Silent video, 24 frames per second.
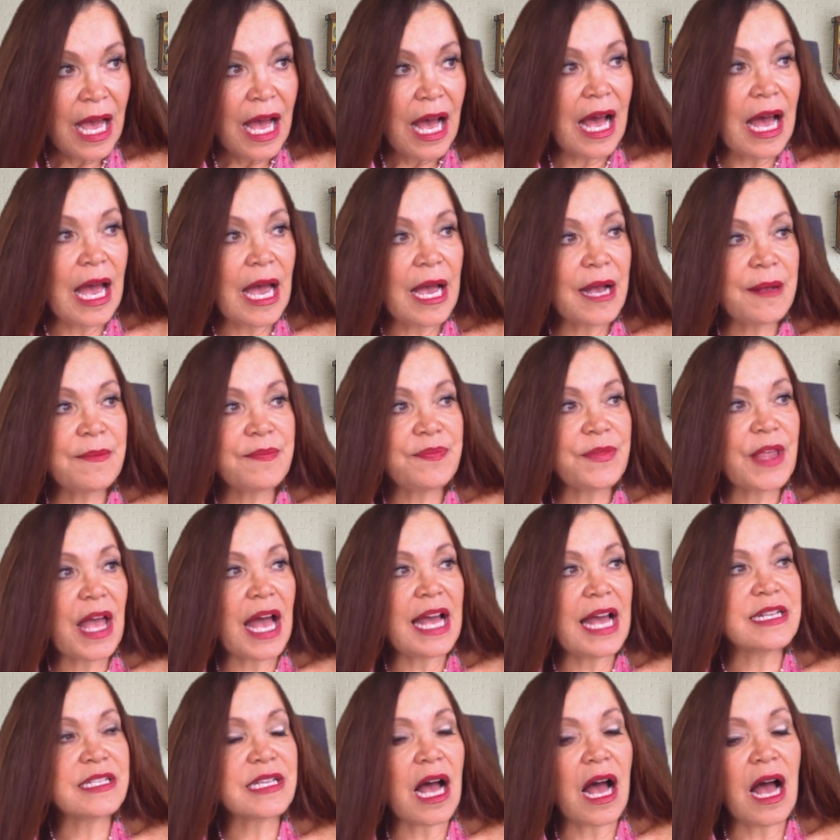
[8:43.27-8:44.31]

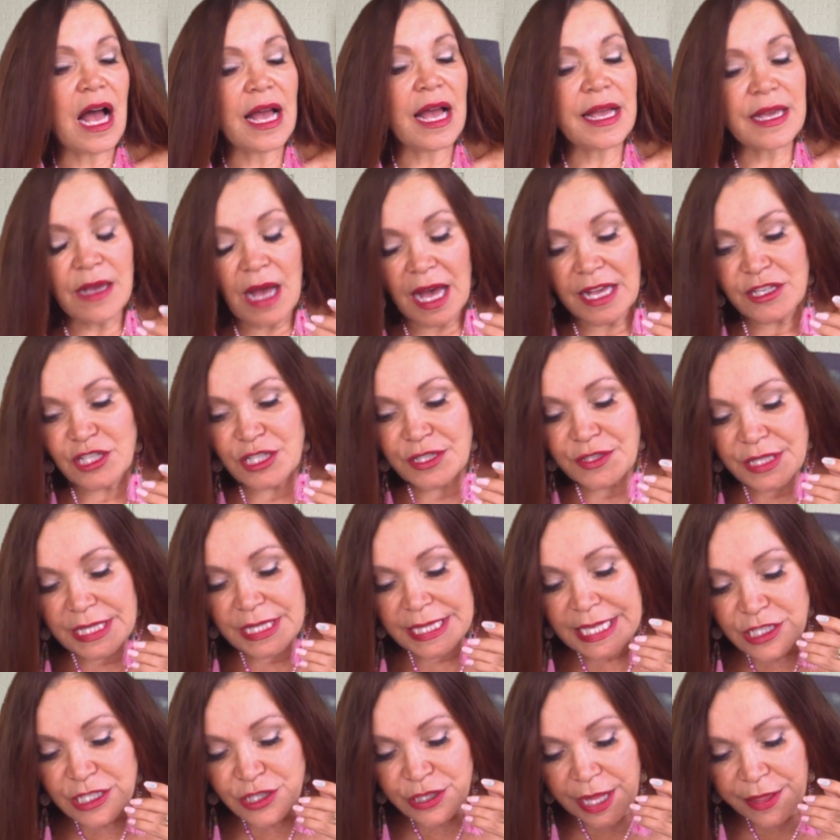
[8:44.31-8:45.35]
And I just
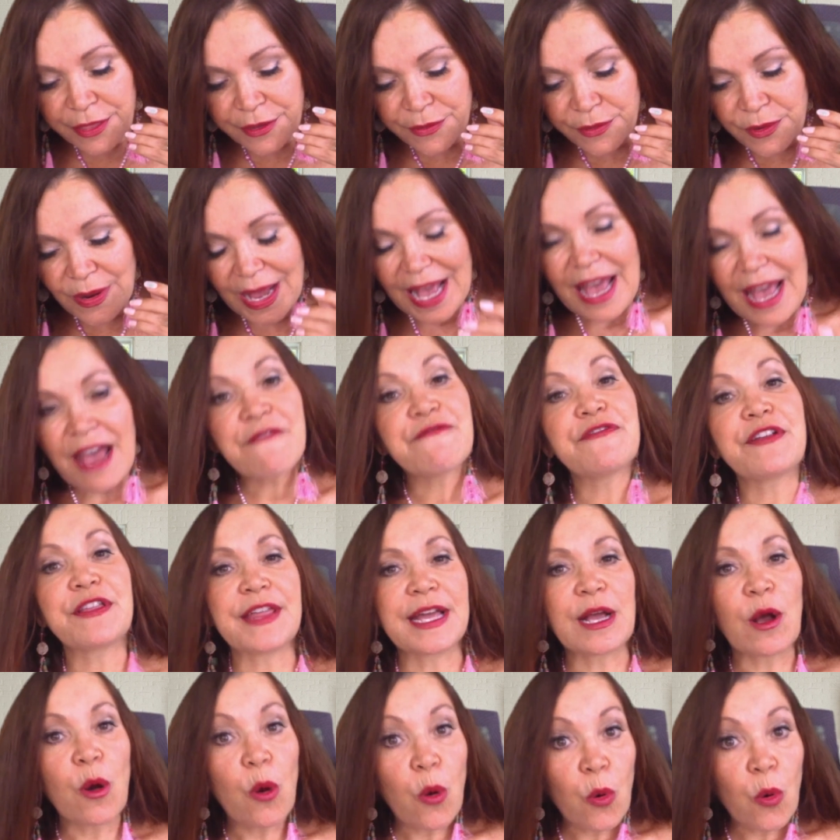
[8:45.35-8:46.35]
literally threw everything,